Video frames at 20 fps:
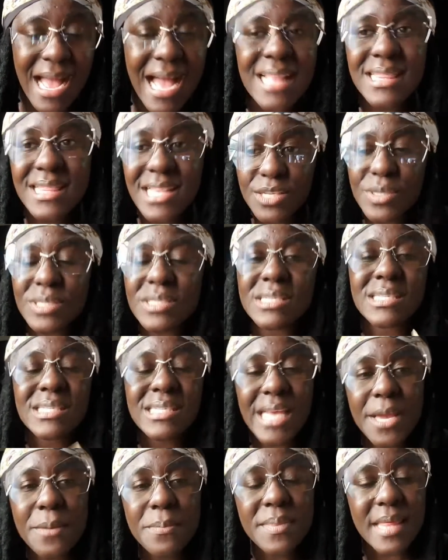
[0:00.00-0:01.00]
And this is the
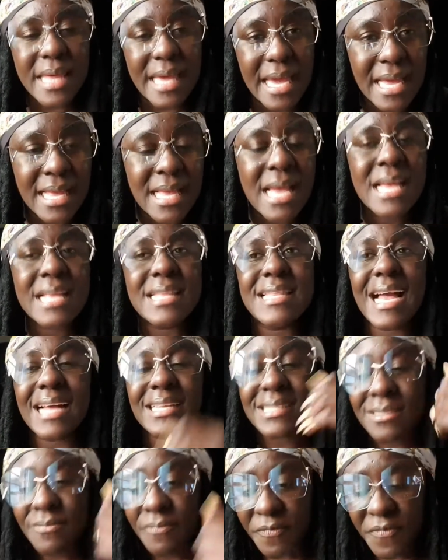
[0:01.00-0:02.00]
same thing
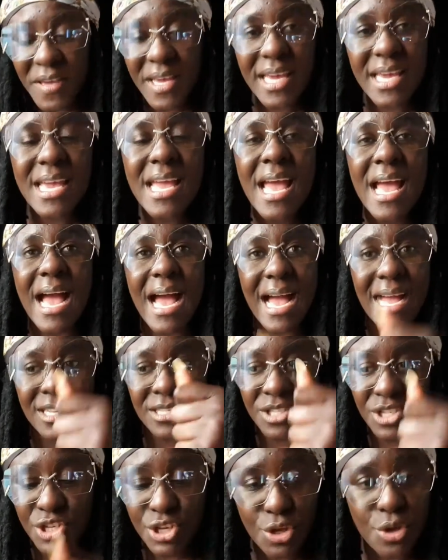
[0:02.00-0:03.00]
that B
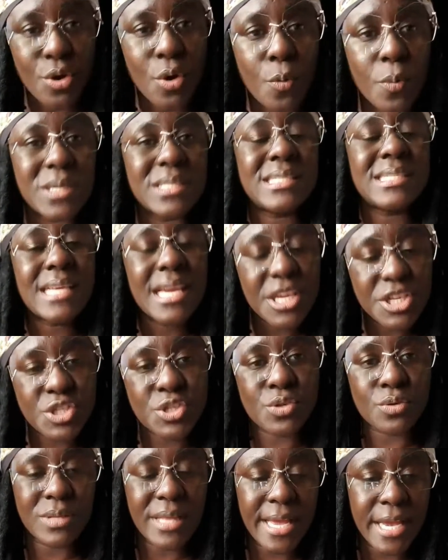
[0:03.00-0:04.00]
and Neo were saying
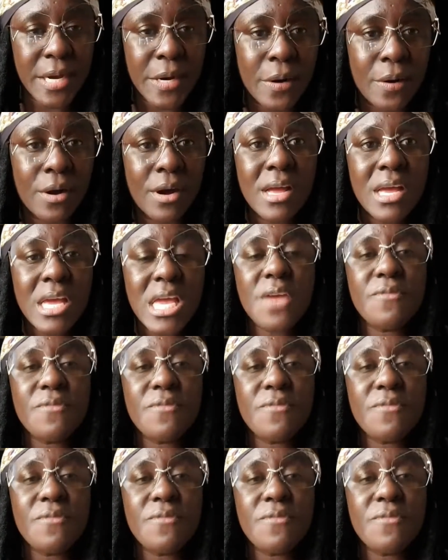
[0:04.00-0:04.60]
to Laycon.